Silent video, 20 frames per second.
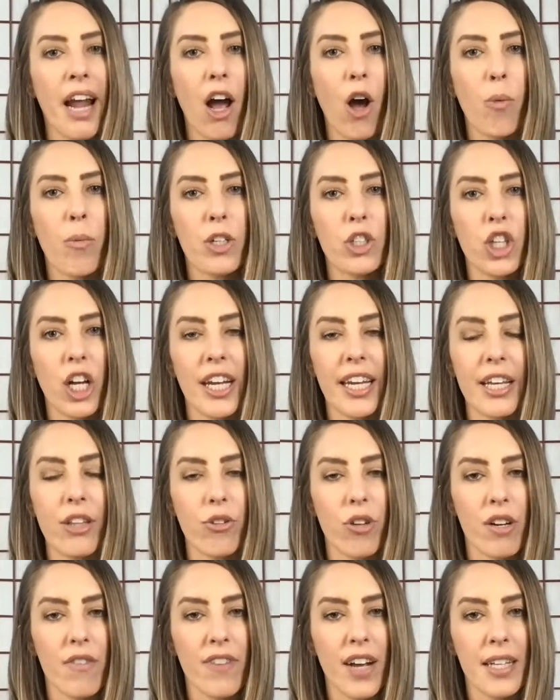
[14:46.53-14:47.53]
how much I
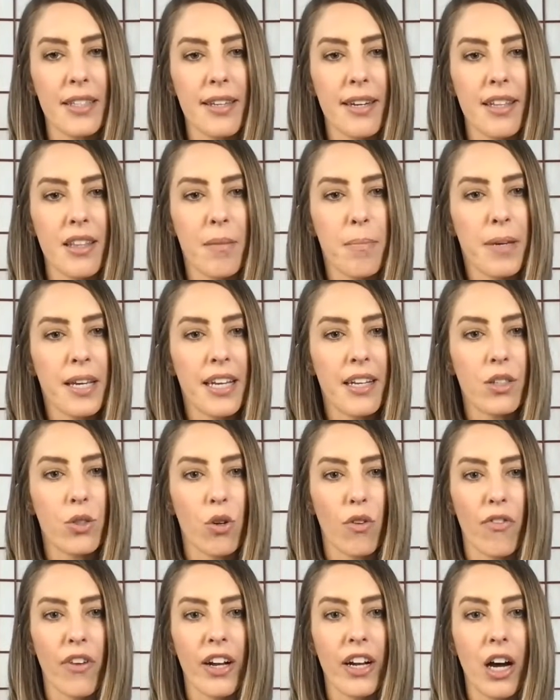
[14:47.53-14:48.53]
either invested in the piece
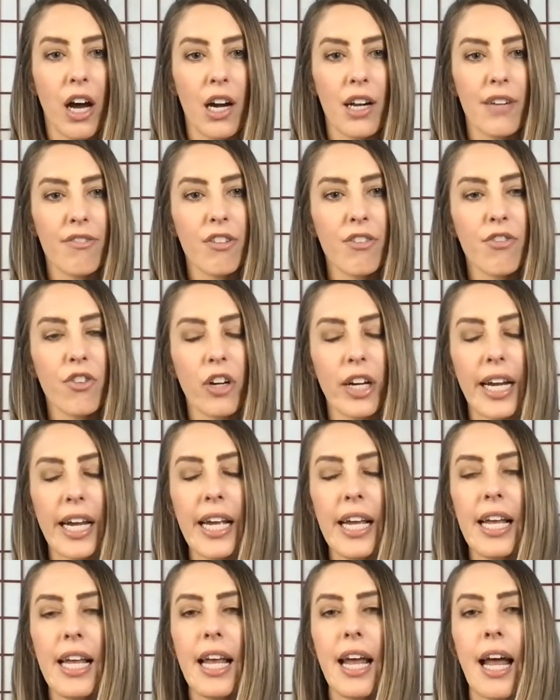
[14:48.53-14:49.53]
or if I got it for free.